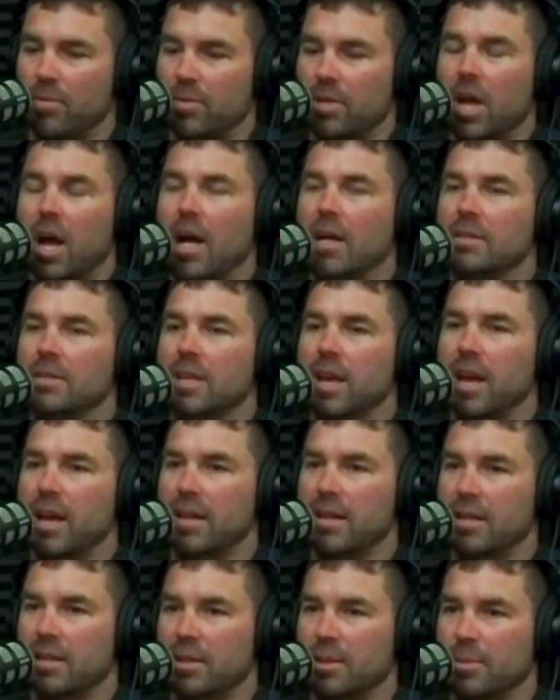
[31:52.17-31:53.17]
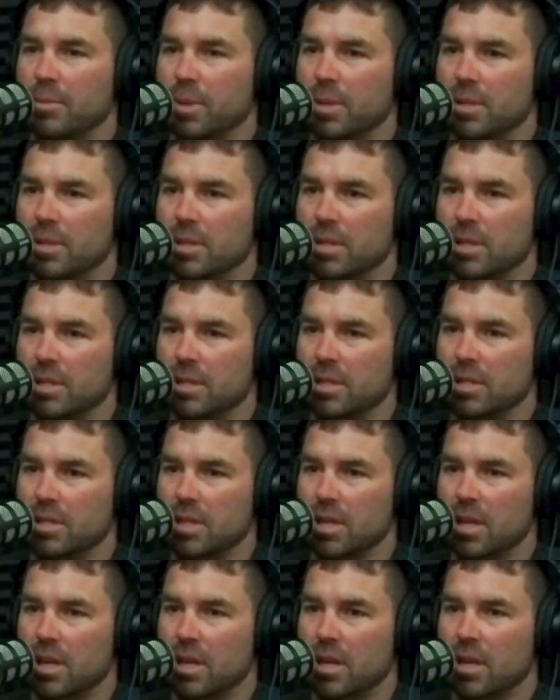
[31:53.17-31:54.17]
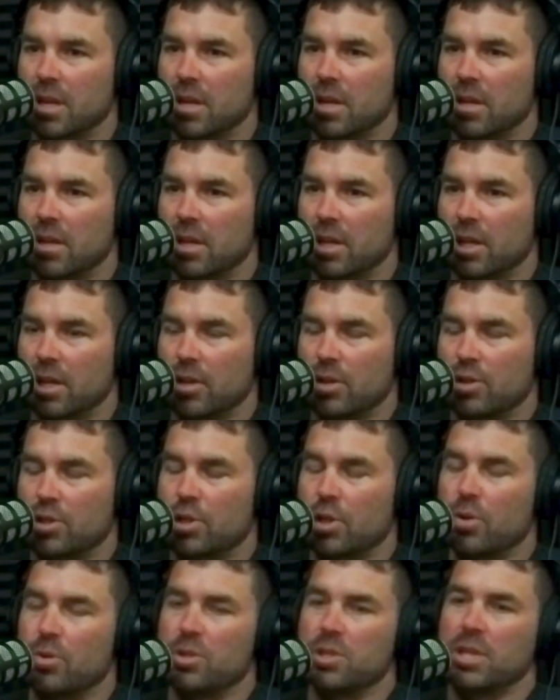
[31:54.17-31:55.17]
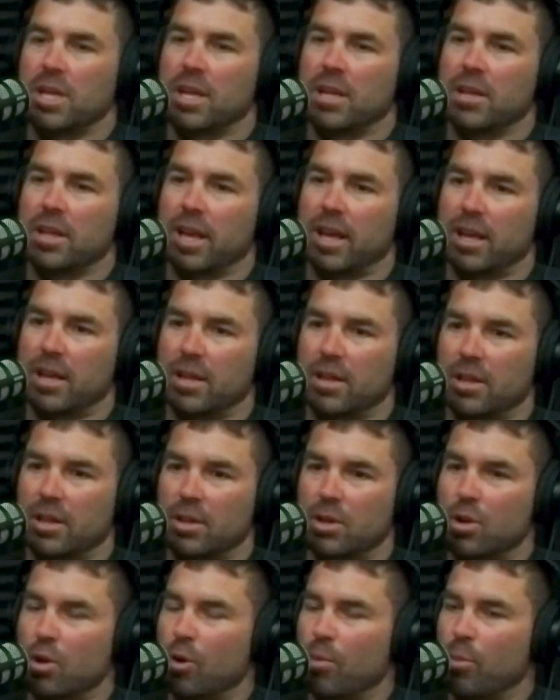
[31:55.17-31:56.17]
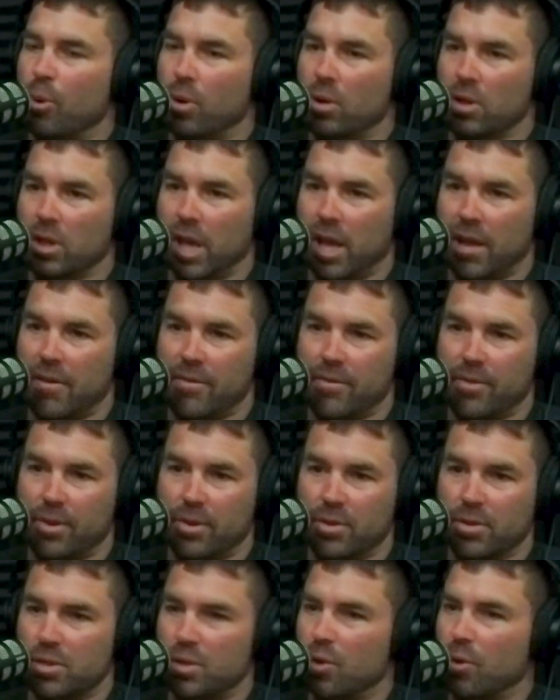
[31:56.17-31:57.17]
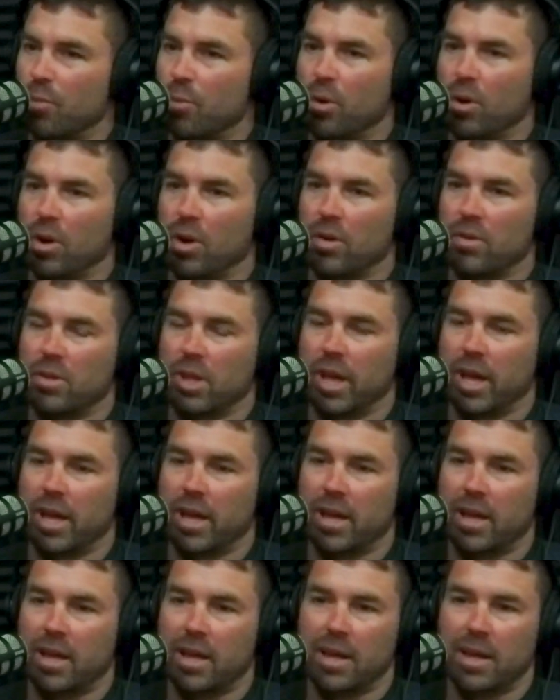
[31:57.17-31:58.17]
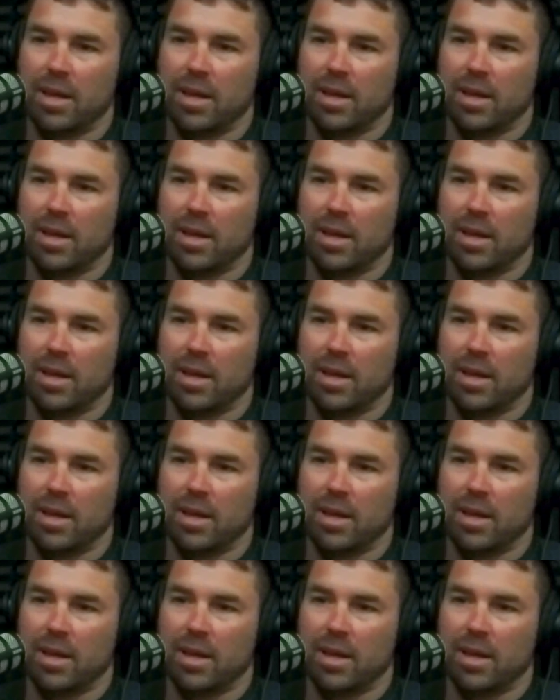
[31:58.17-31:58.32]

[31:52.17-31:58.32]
contact in the business, like, so you're saying like no more landfills, no more like